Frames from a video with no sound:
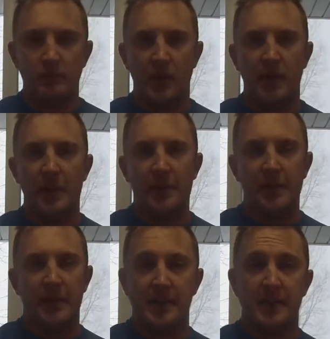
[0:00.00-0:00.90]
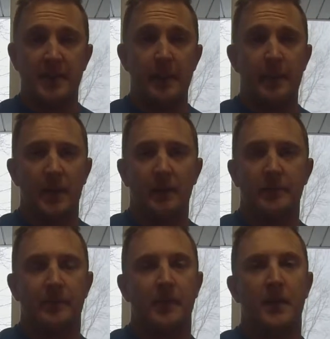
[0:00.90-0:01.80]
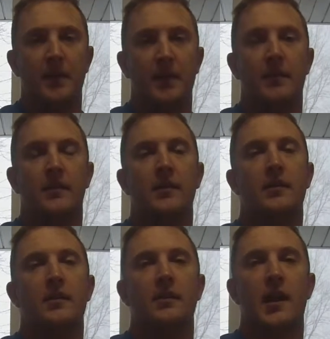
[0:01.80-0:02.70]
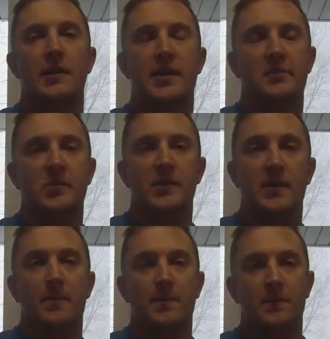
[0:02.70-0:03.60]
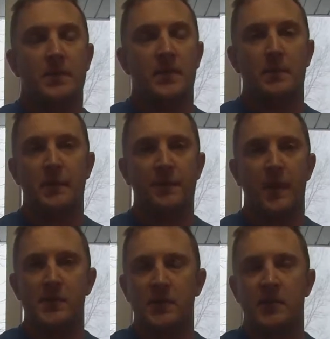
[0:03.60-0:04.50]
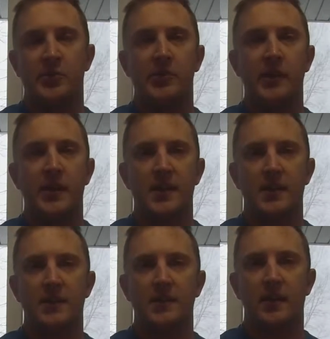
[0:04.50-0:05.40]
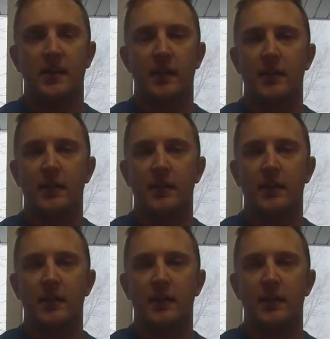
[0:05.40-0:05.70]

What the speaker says: Another thing is skipping. A lot of times we skip our frogs under trees, under